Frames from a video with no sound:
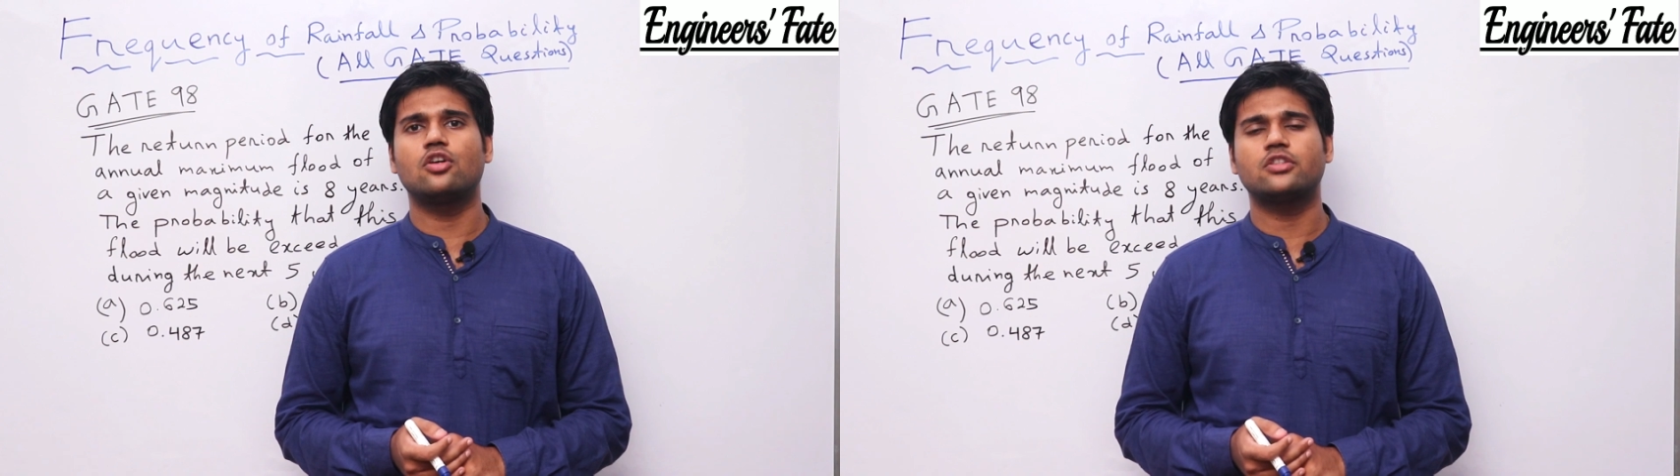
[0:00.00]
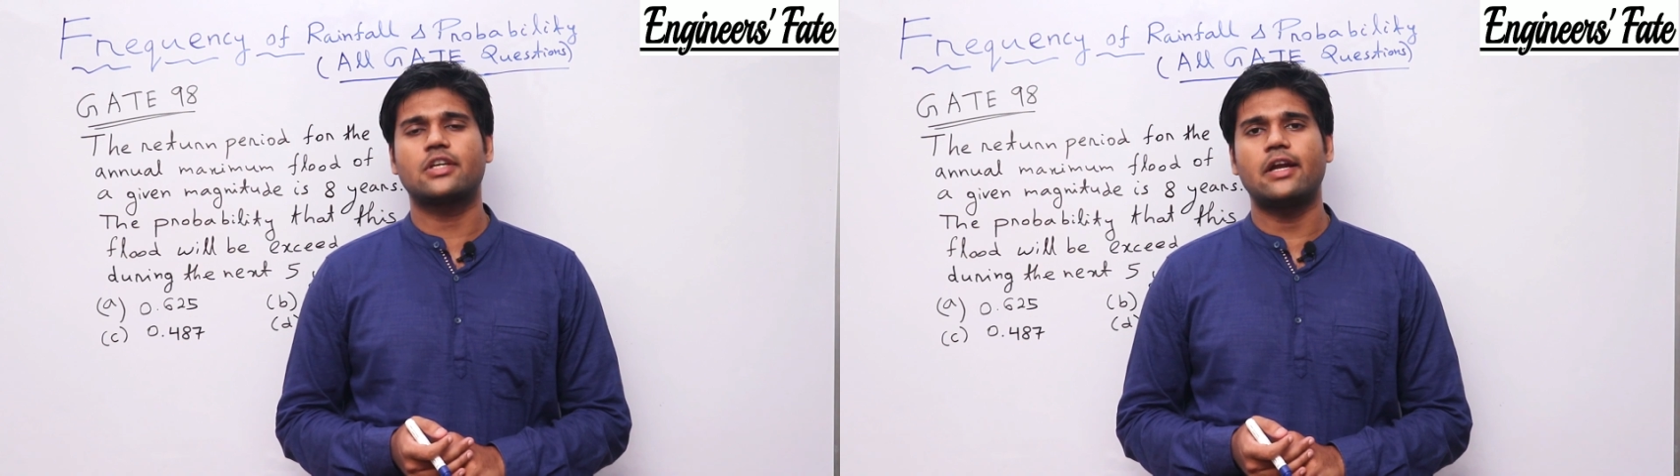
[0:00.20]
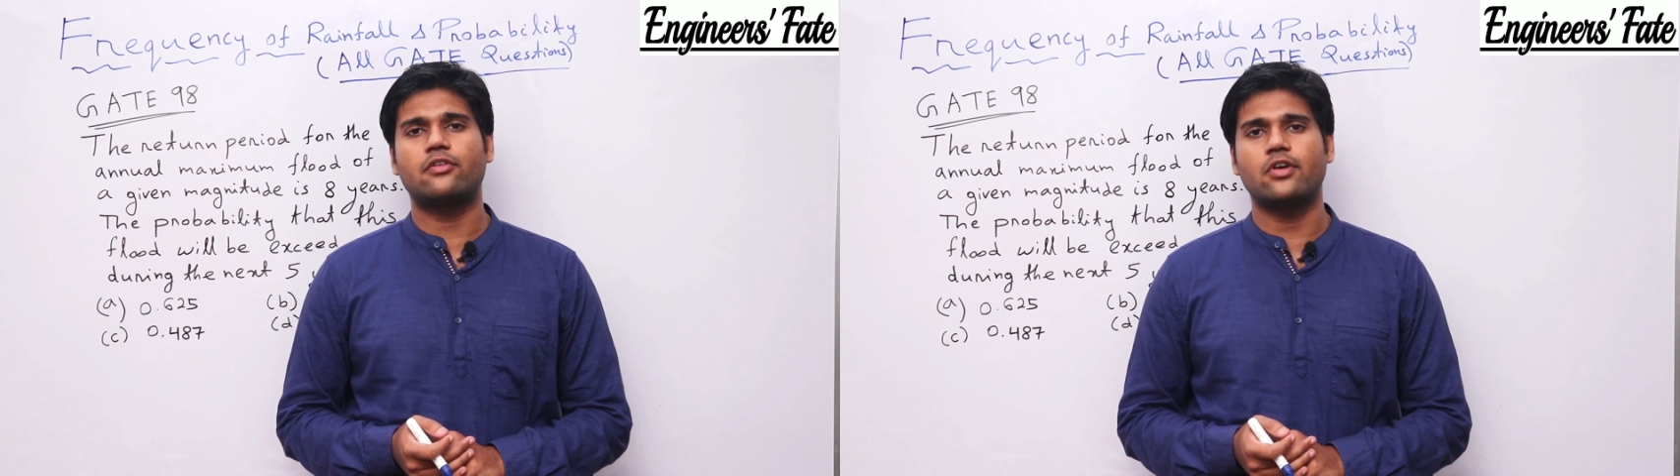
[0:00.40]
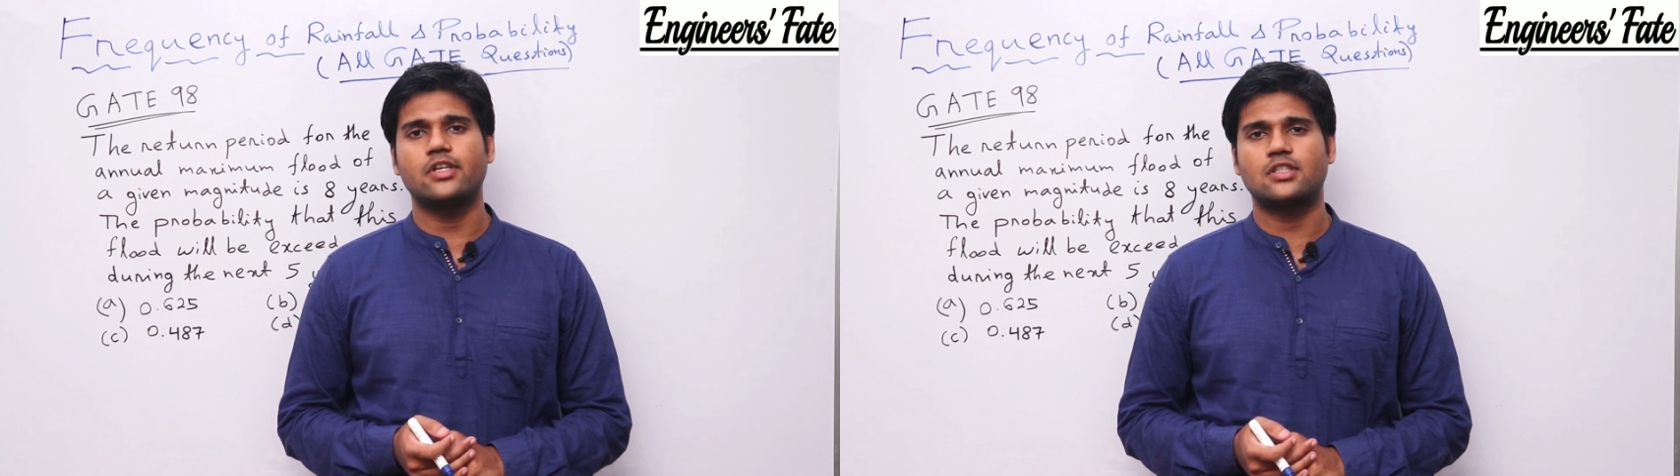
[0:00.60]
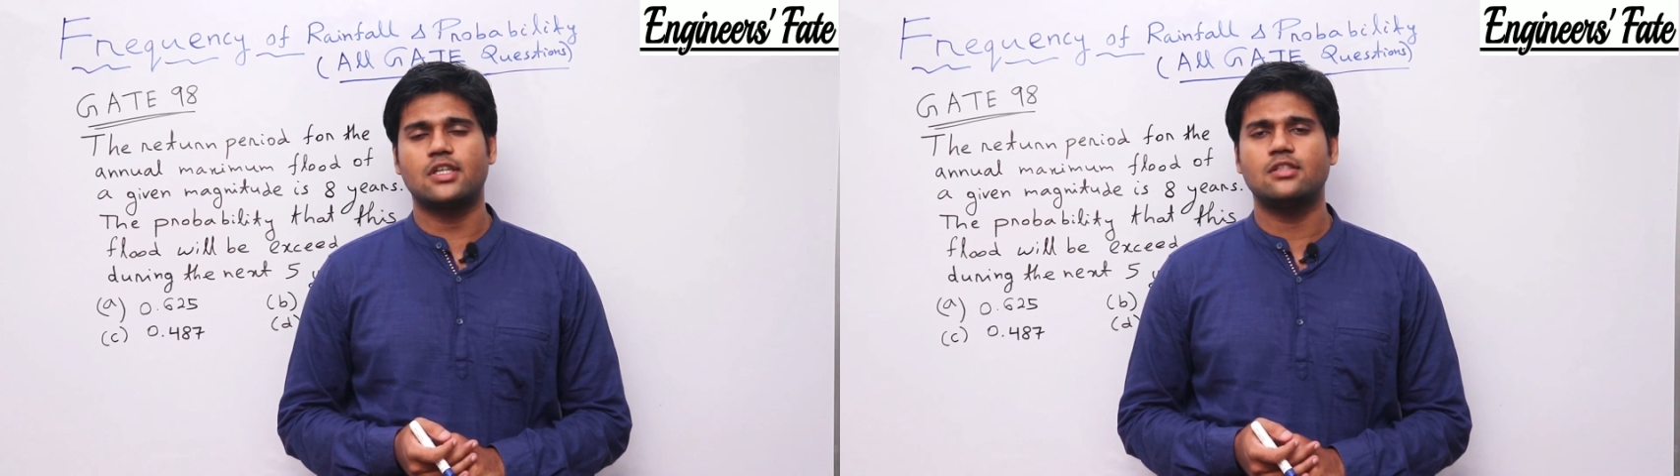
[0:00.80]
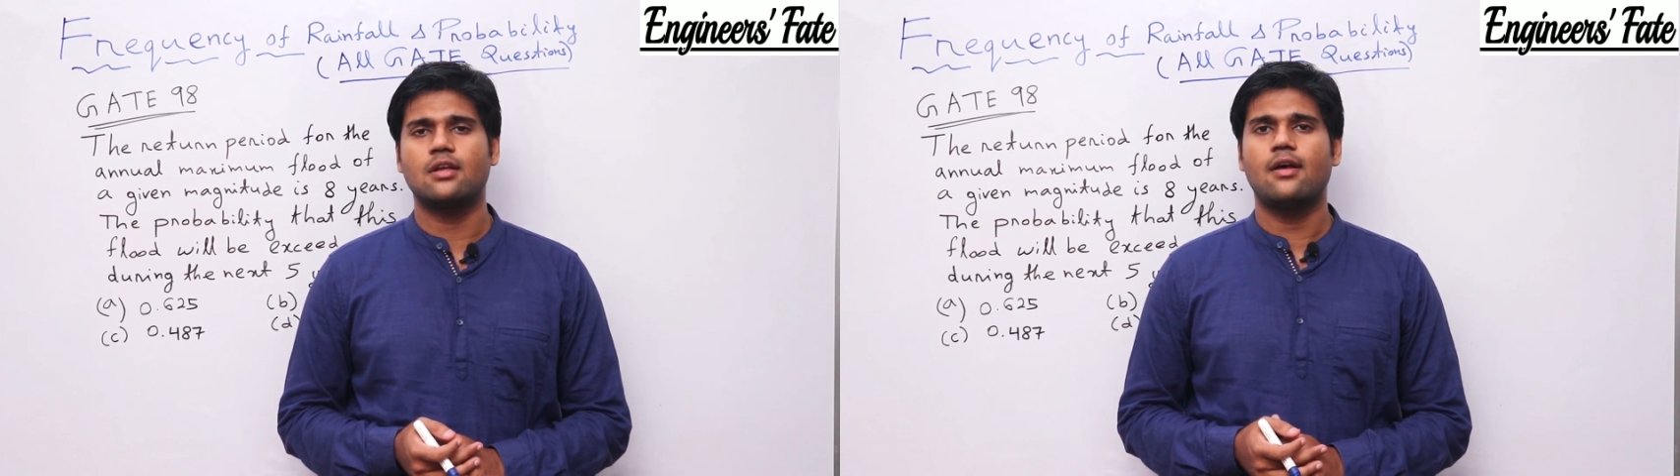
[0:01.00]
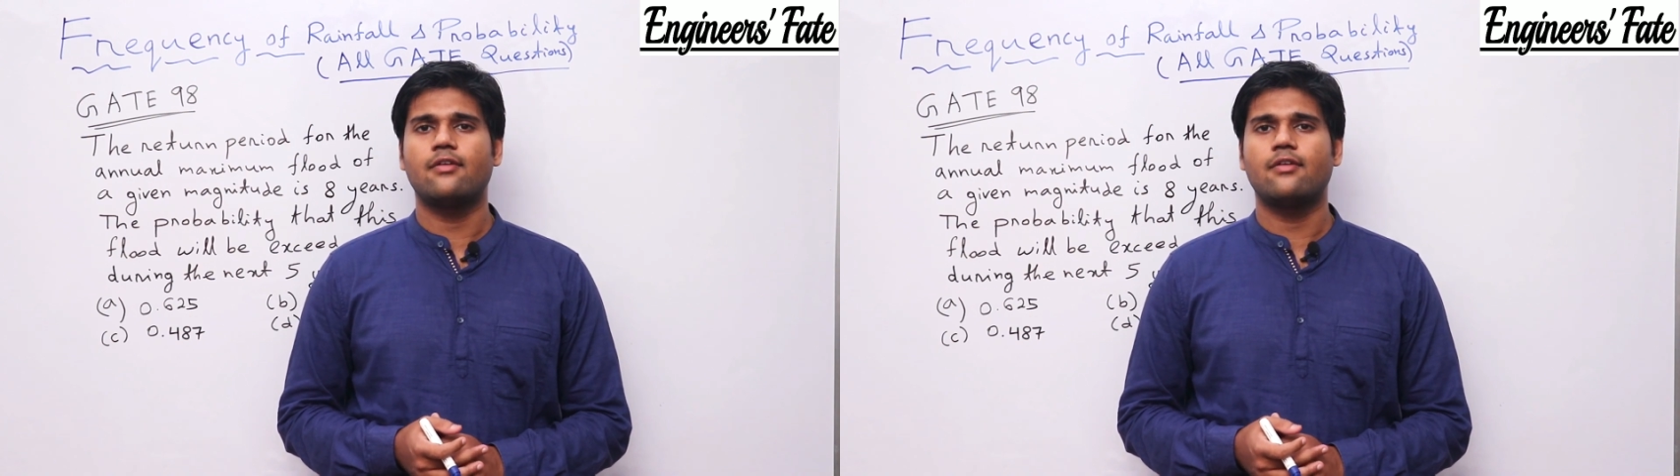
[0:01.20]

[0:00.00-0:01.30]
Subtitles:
those GET questions